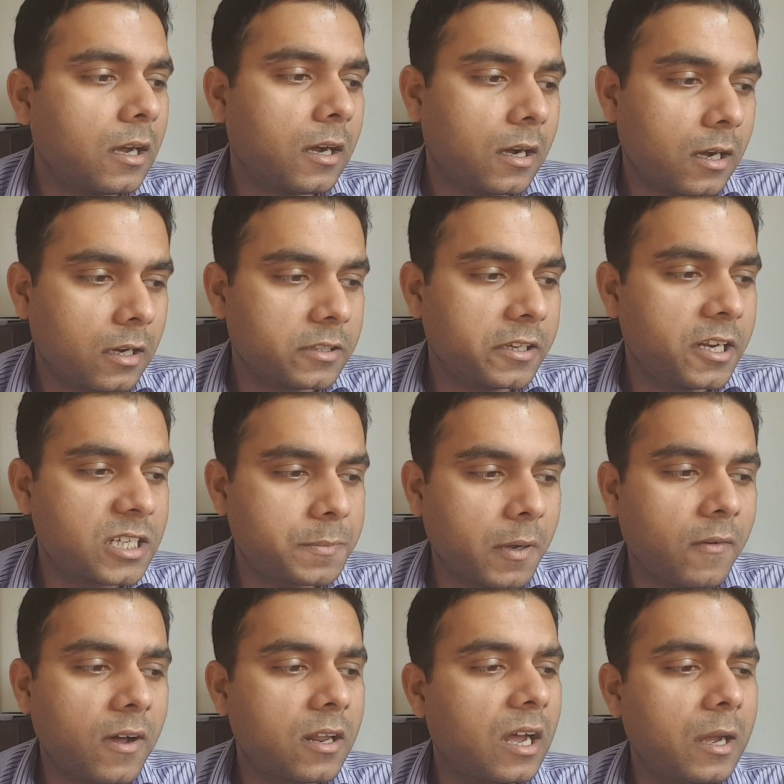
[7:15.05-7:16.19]
Dinesh
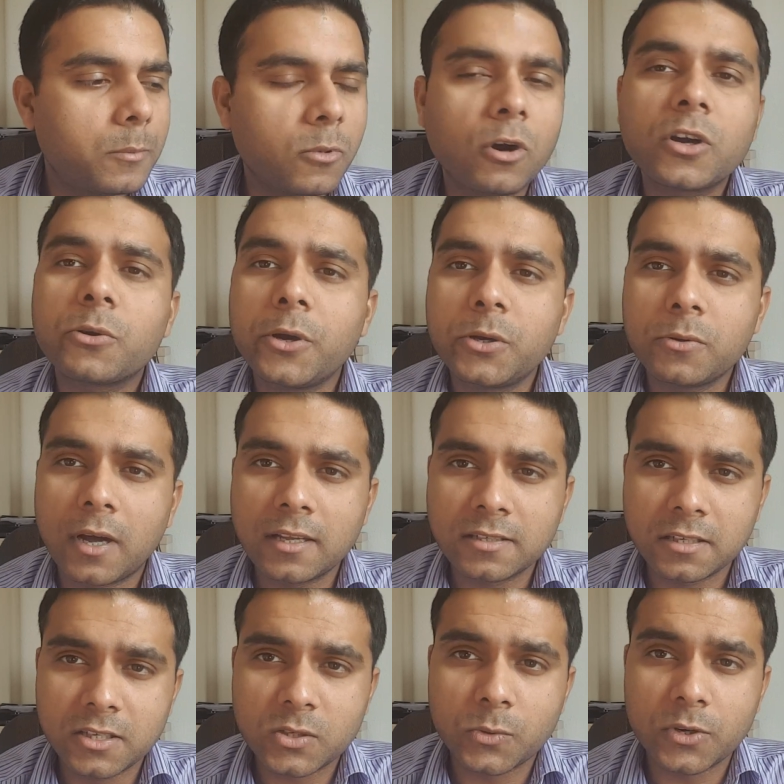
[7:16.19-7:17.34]
Pawar, I'm not going to
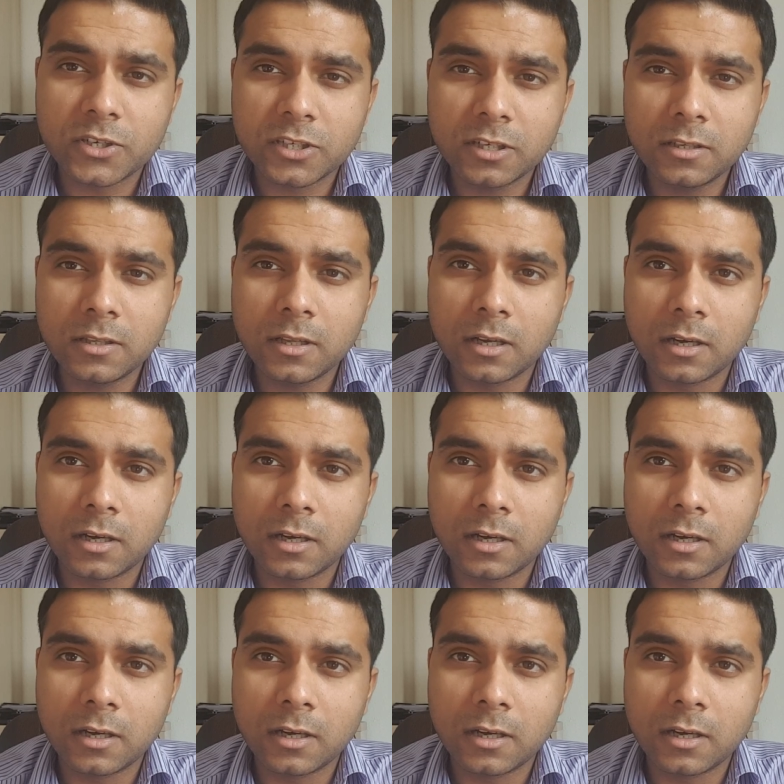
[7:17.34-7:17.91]
answer this question.